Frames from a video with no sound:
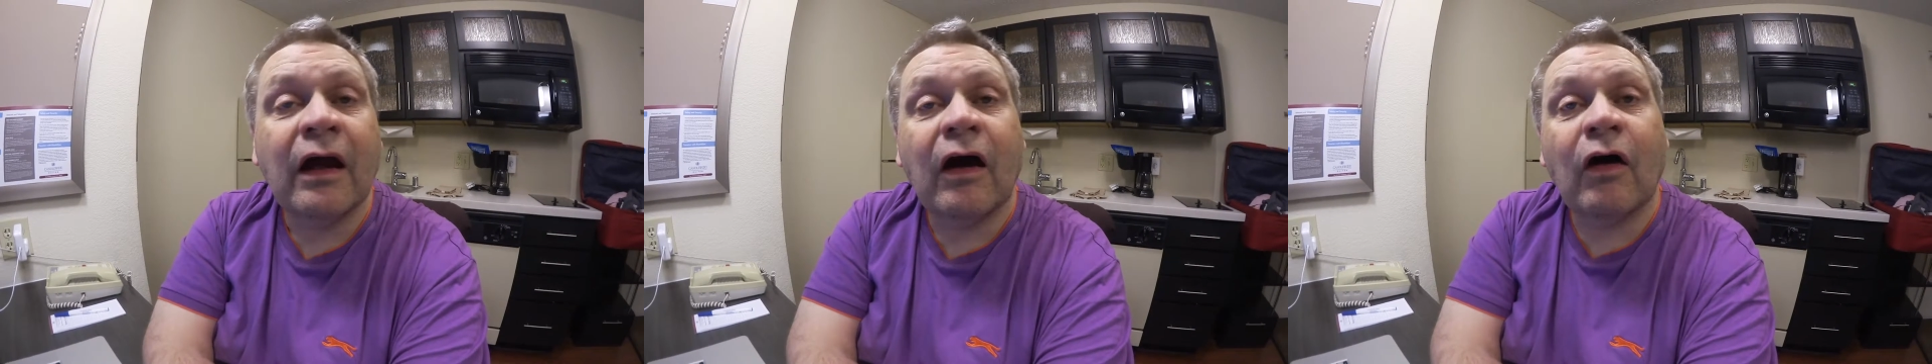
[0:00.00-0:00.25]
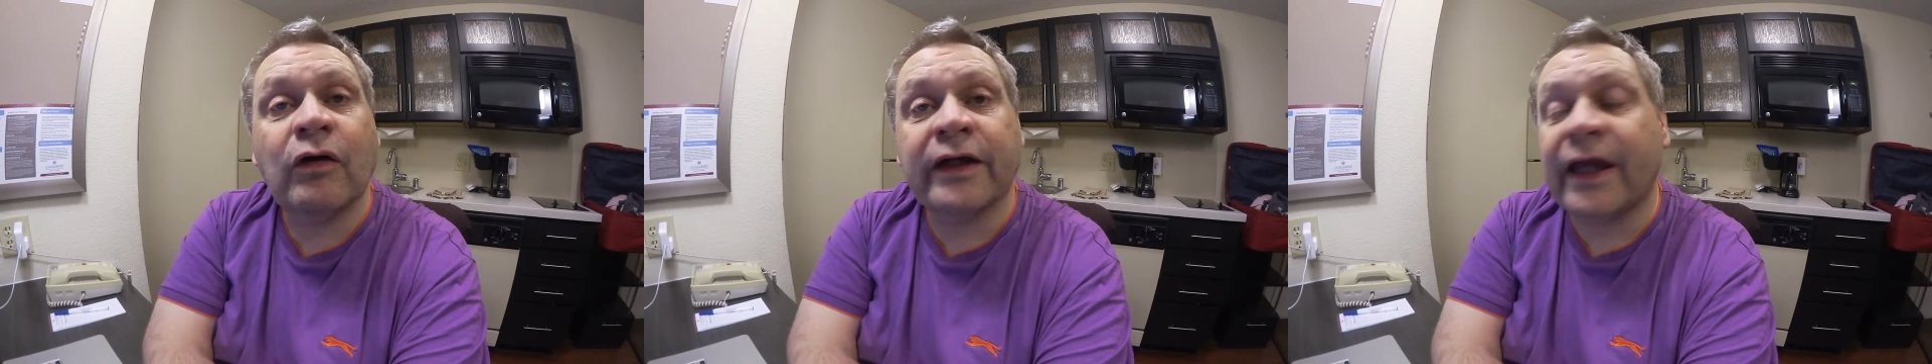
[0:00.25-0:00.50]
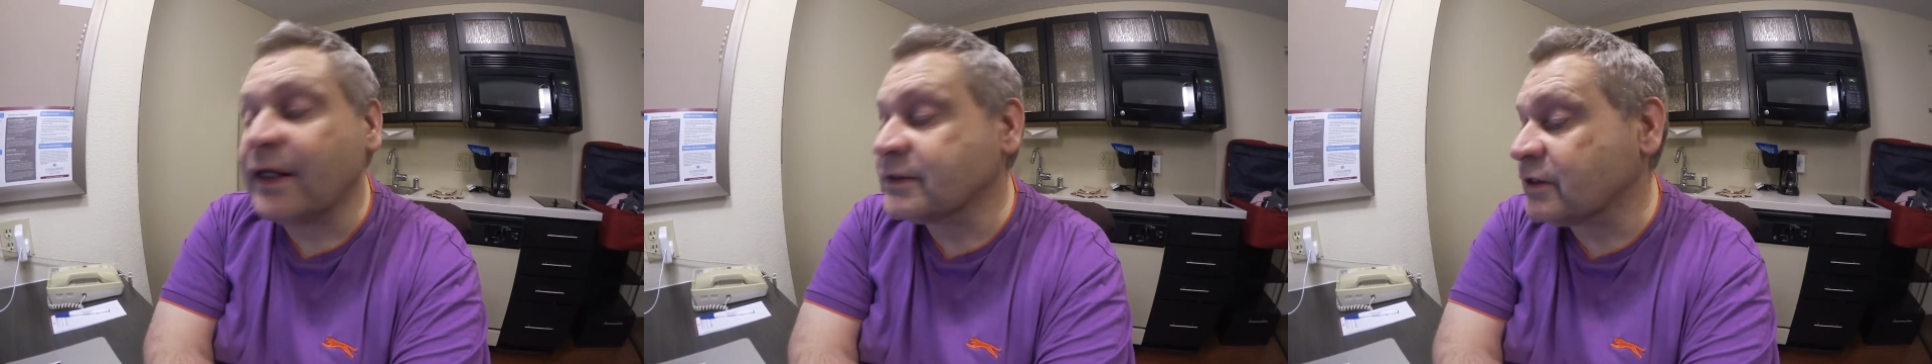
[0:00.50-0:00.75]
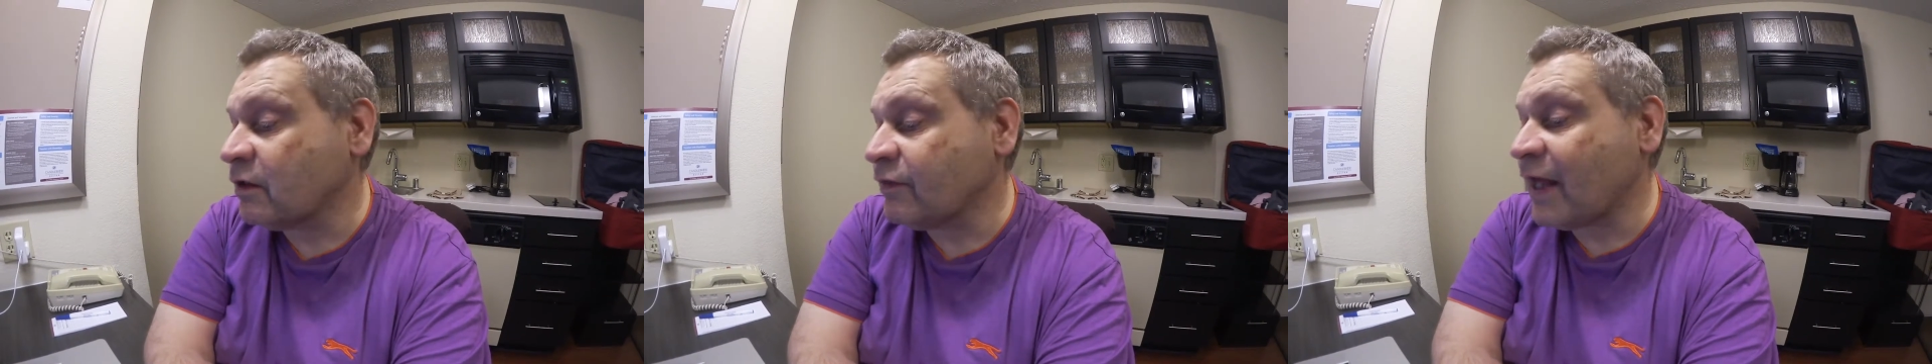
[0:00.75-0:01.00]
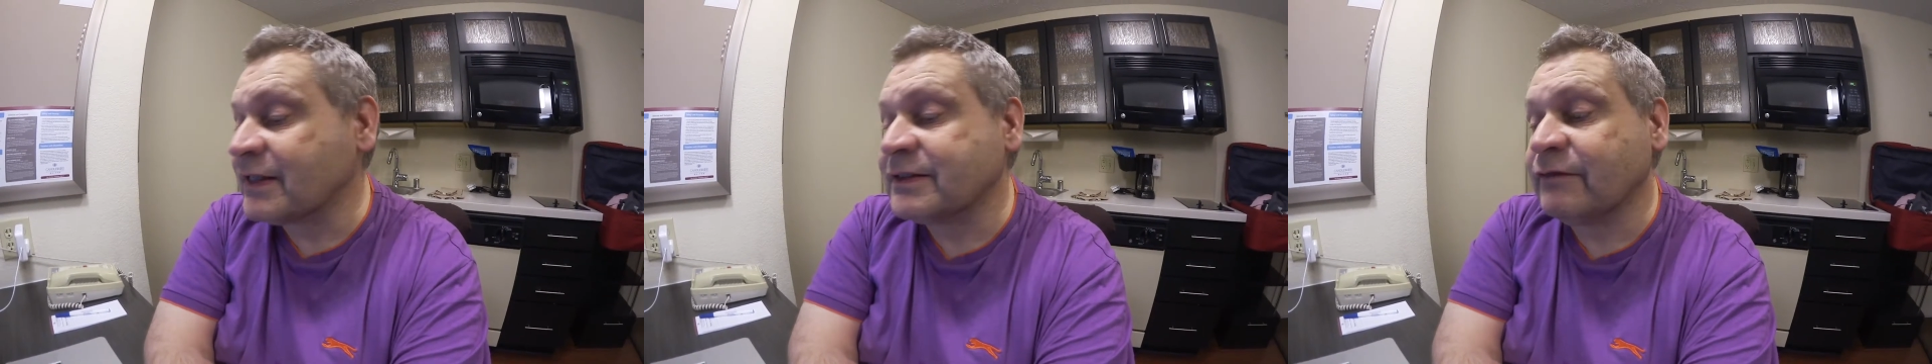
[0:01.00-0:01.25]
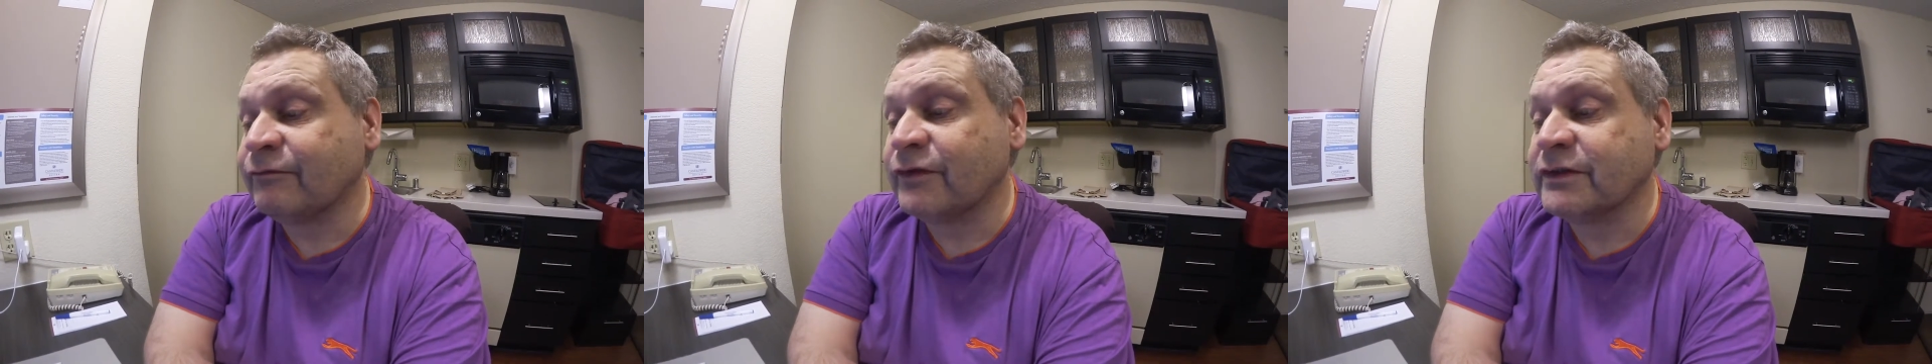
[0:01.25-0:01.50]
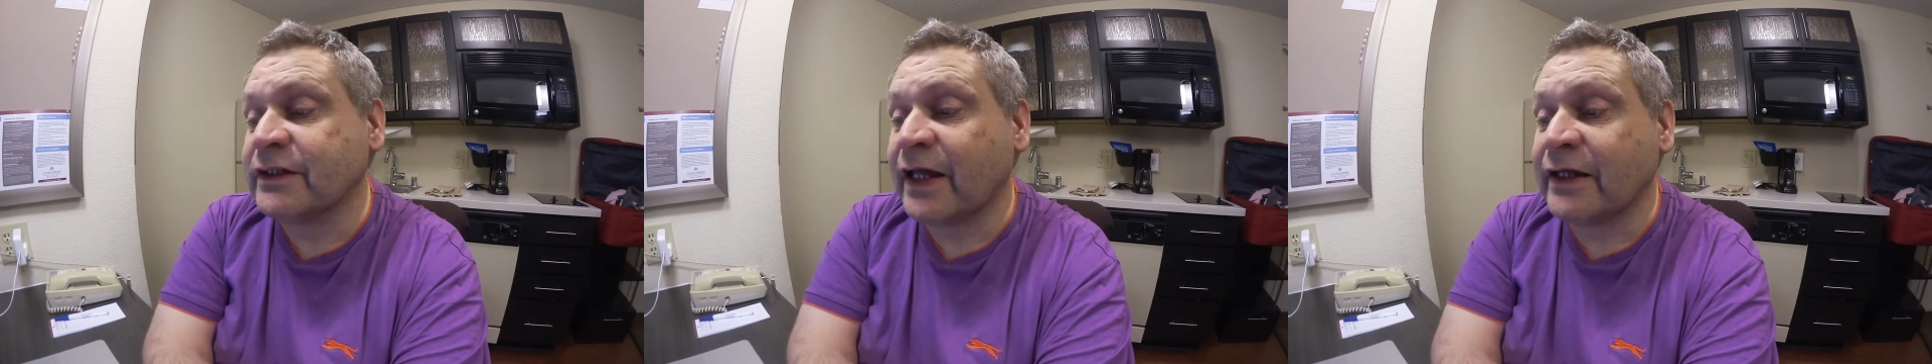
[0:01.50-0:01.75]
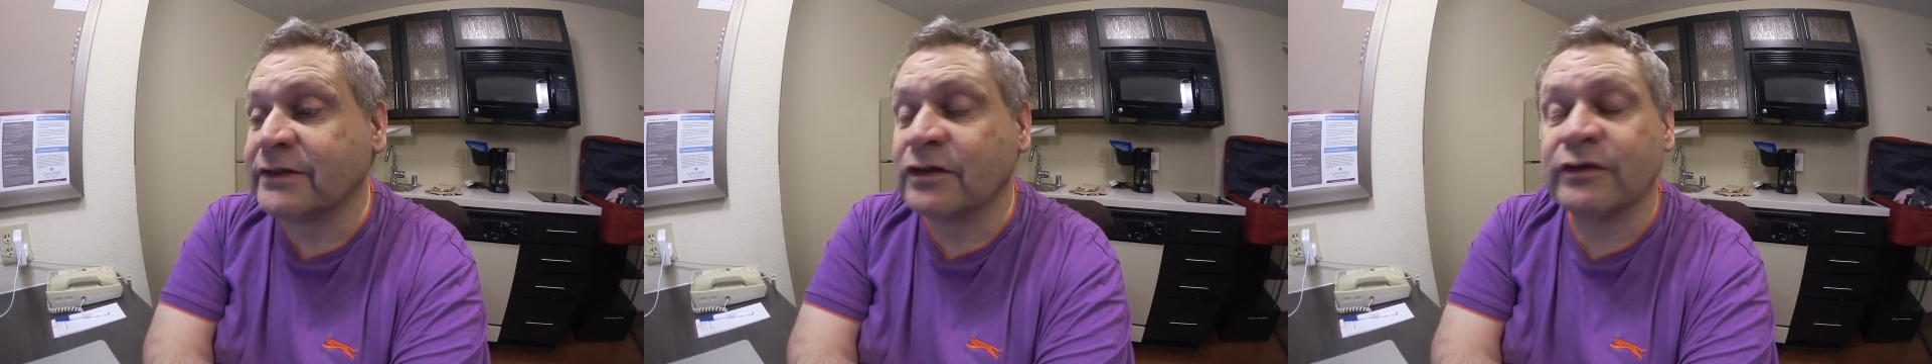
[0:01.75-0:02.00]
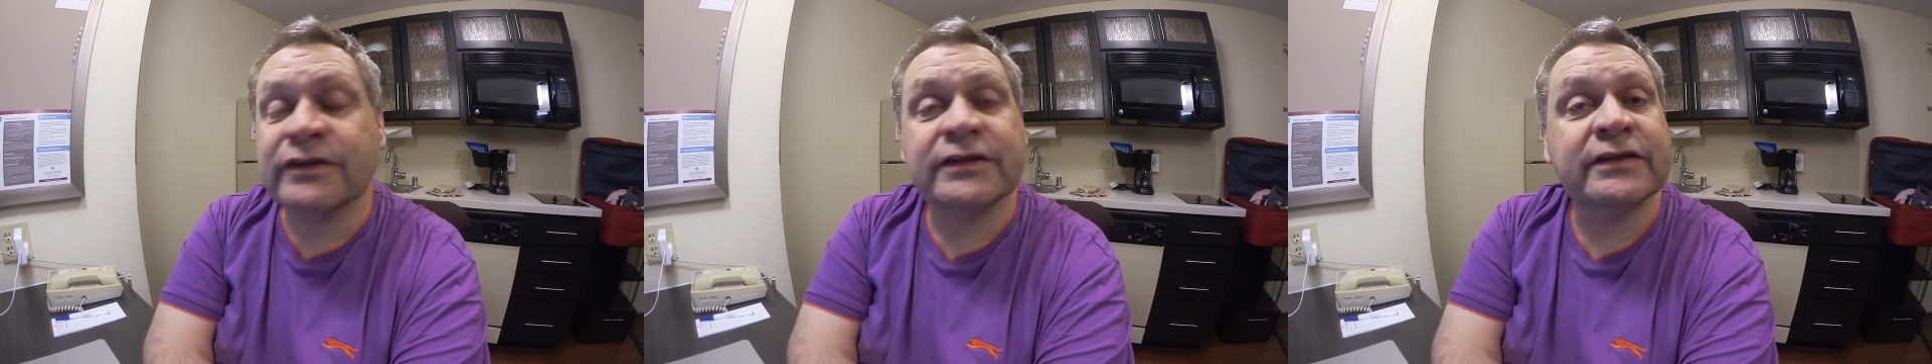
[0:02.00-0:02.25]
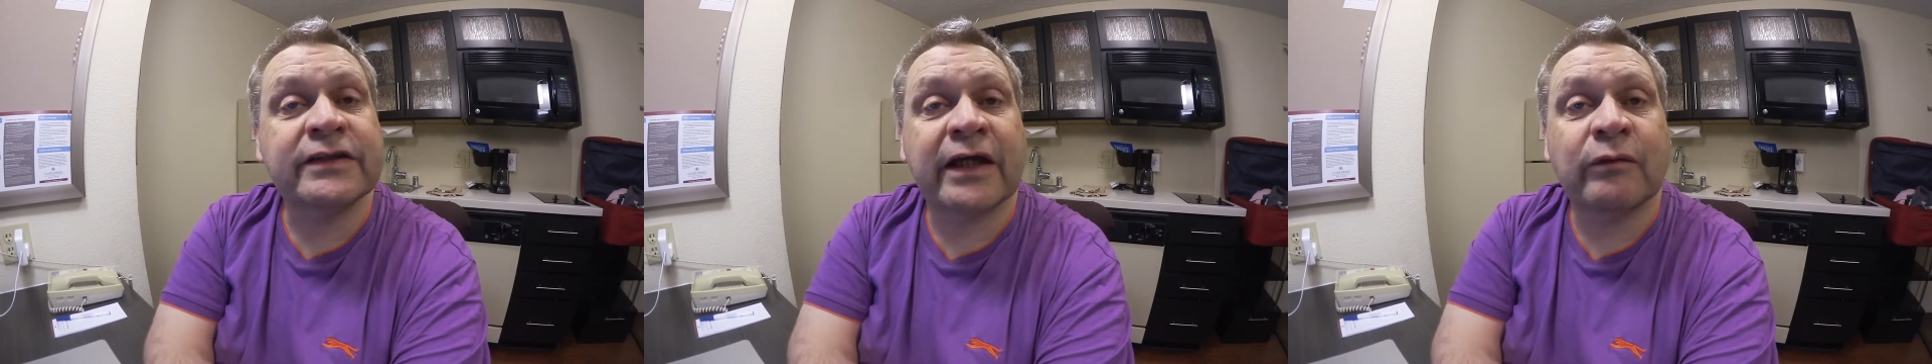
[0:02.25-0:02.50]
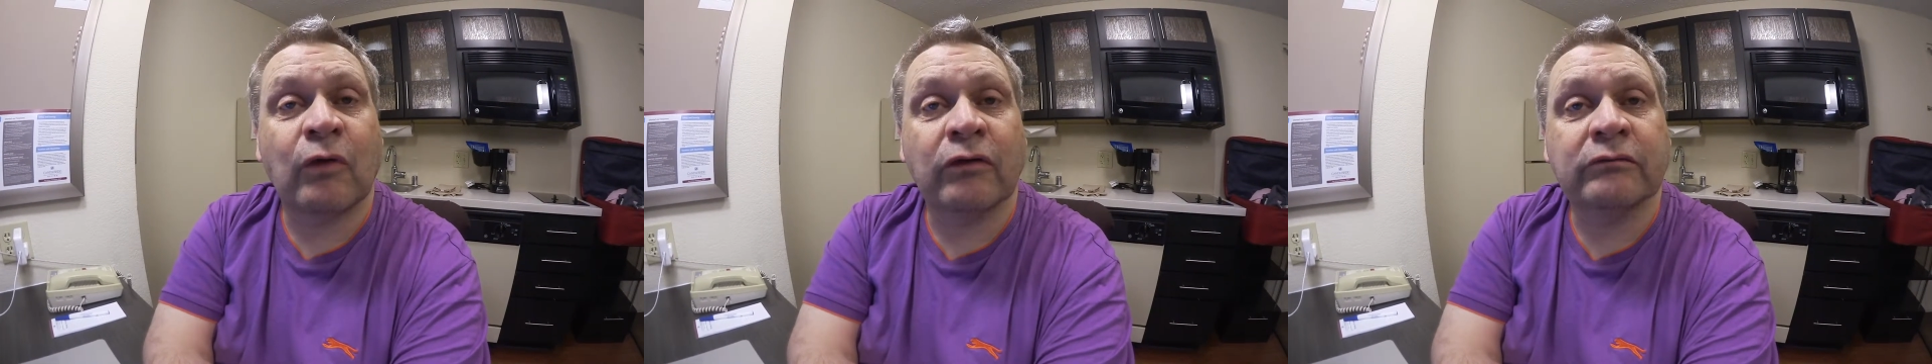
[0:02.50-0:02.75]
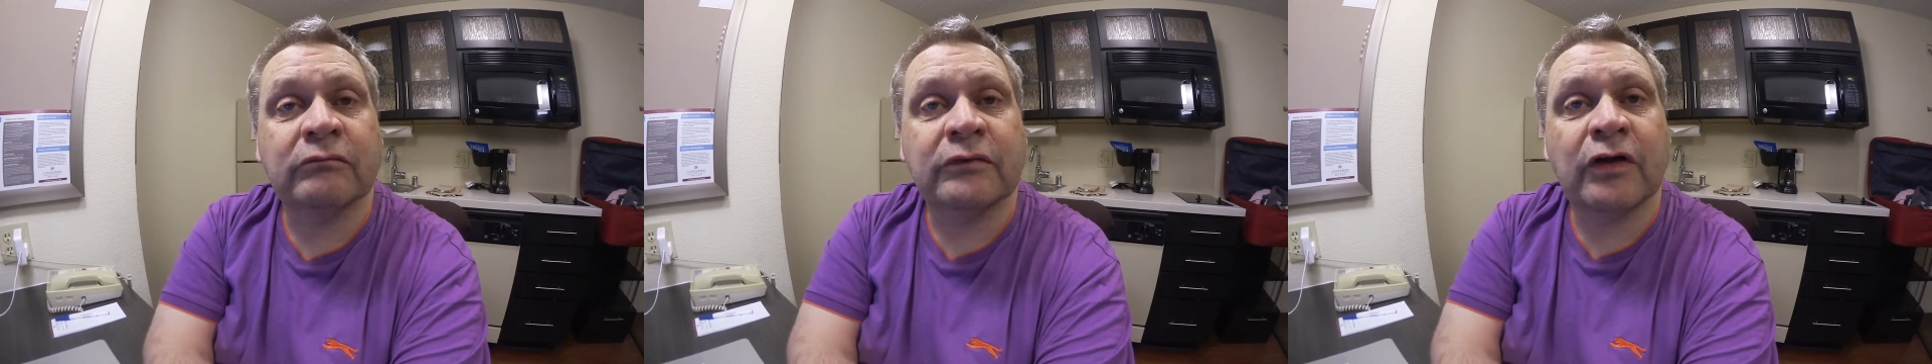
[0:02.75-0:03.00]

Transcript: Okay, so that's it for today. So this is day one.